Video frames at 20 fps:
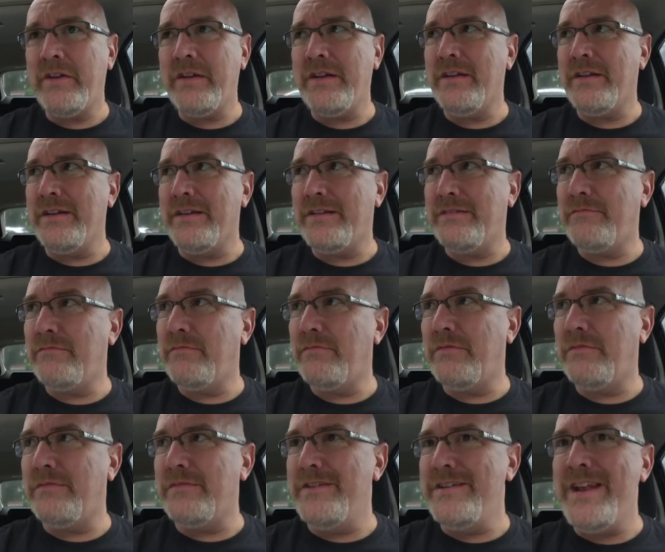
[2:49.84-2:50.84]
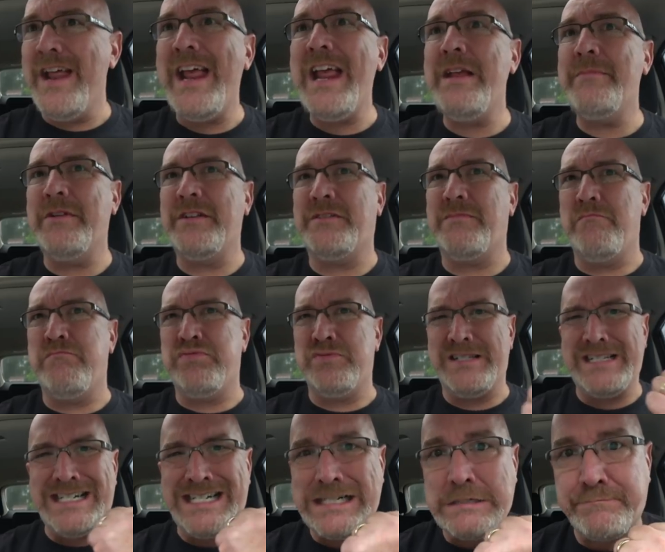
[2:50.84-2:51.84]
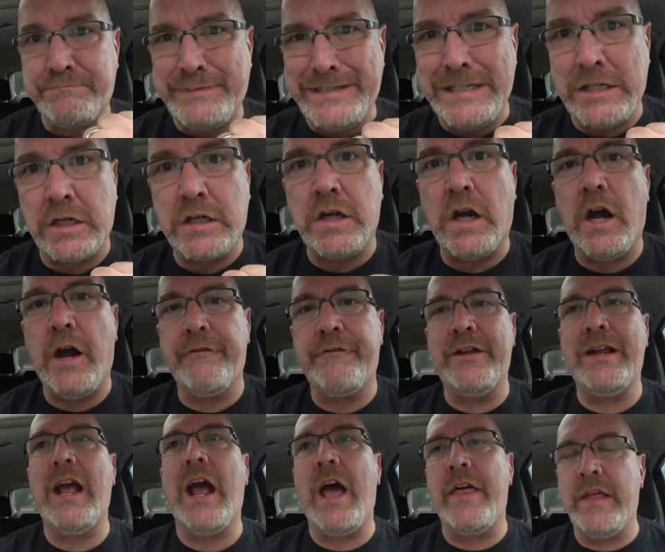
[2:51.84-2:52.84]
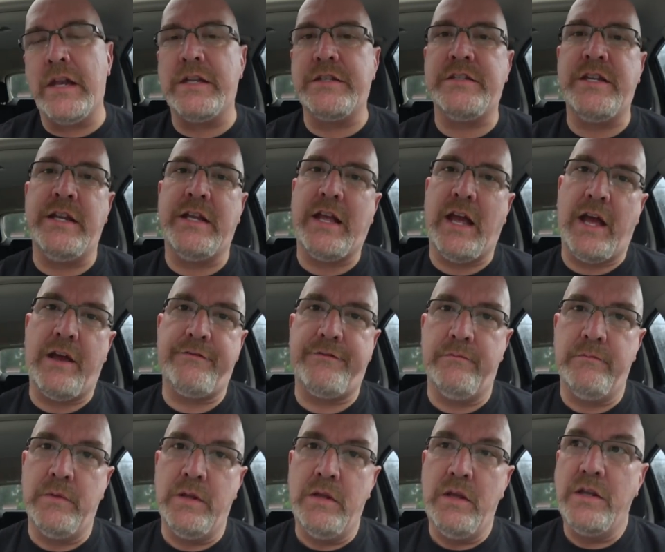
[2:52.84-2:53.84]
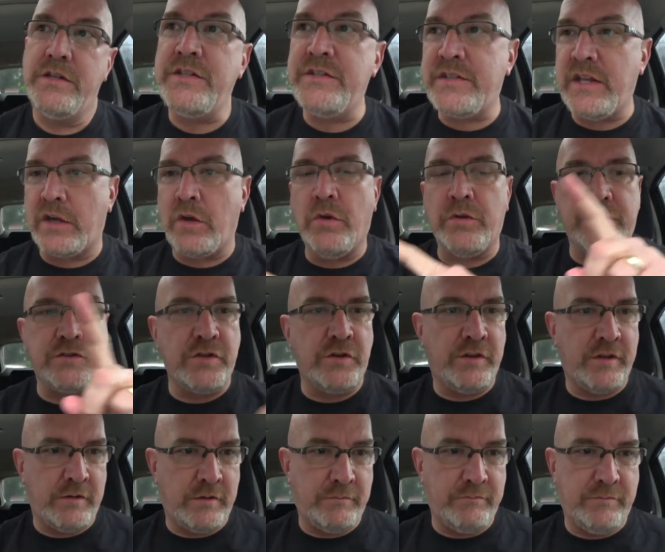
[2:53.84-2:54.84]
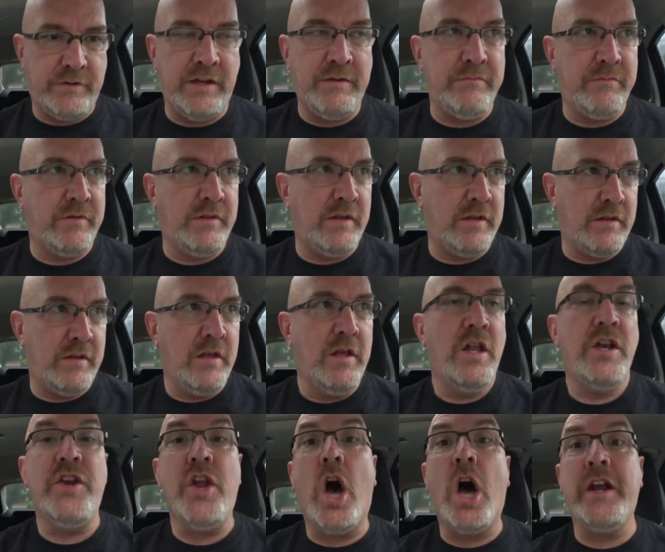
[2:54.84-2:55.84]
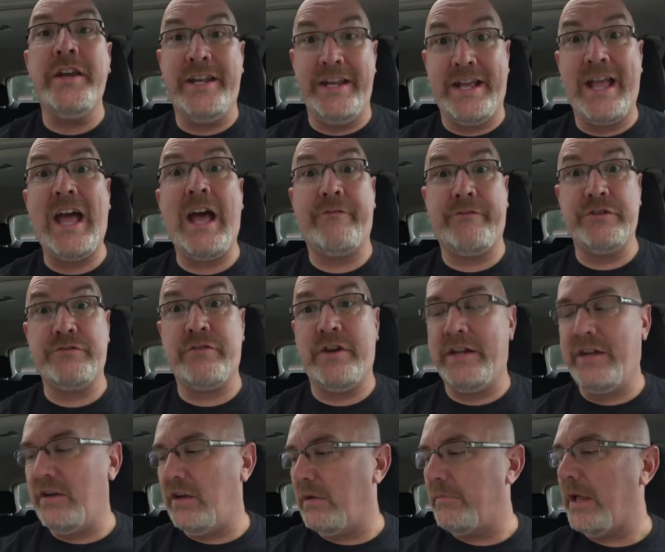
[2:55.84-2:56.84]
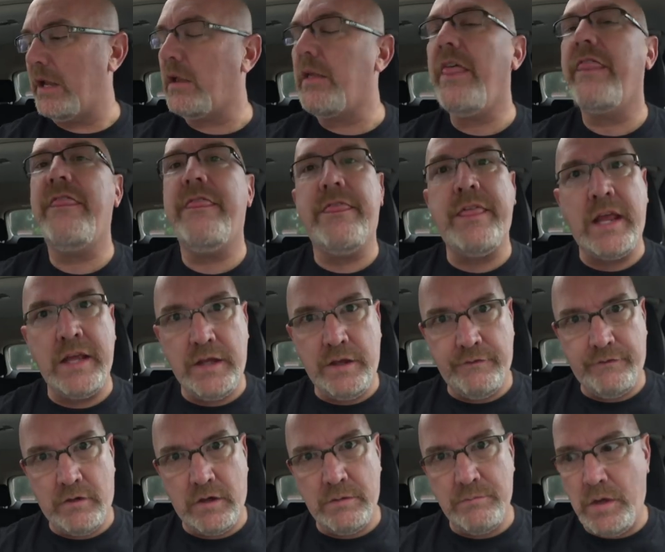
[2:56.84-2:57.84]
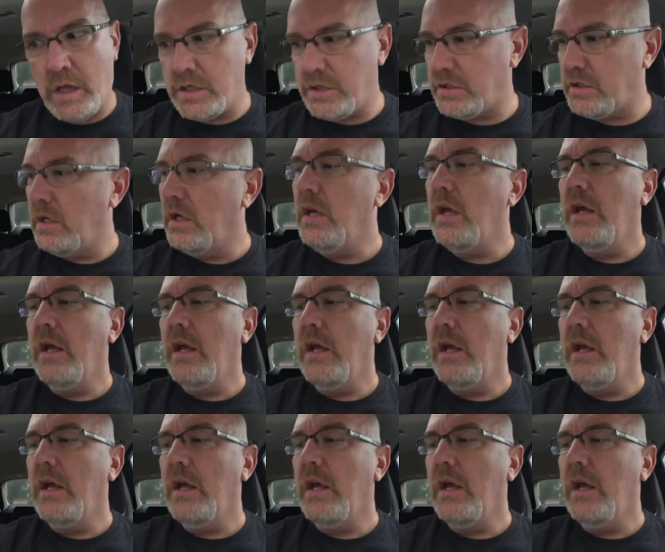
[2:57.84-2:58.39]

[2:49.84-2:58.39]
of a name is Black Bear coffee? And then it's decaf. She's like, oh, sir, the, the, the non-decaf is right here. I'm like, thank you very much.